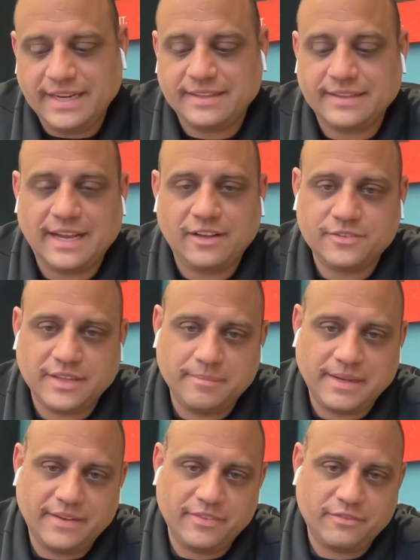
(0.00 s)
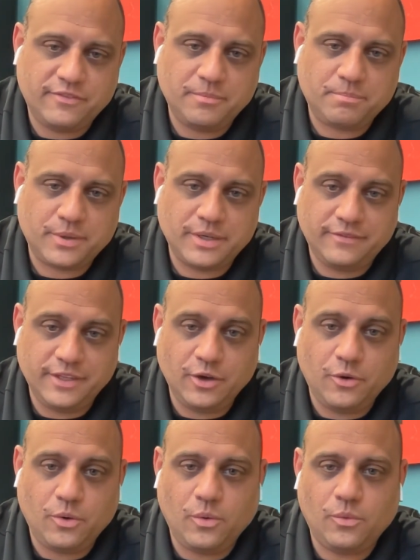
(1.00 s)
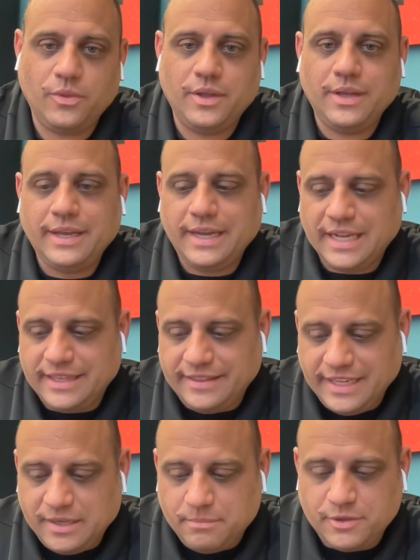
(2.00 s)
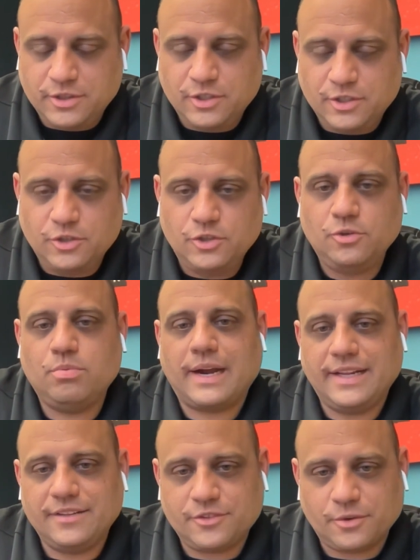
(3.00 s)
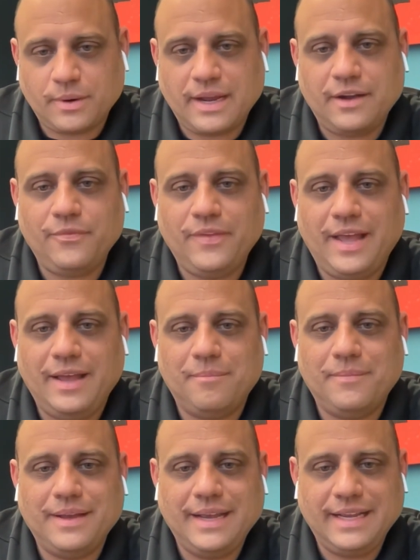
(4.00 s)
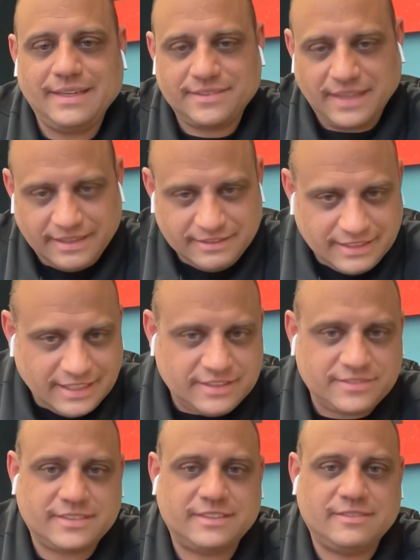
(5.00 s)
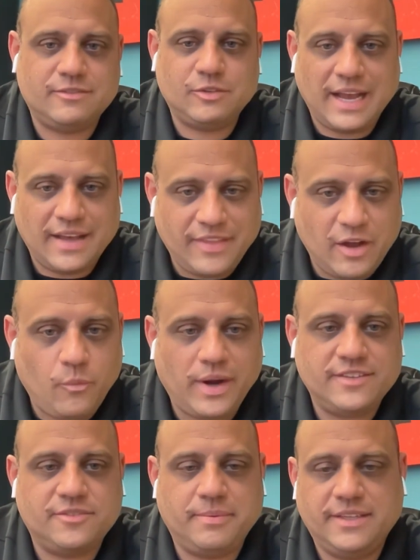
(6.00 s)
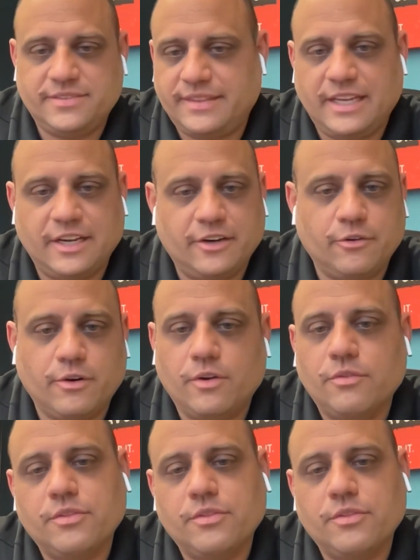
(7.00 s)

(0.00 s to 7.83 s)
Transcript: then allows them to have the footprint of the old and then they can put the new brands around them and have that white space and that growth.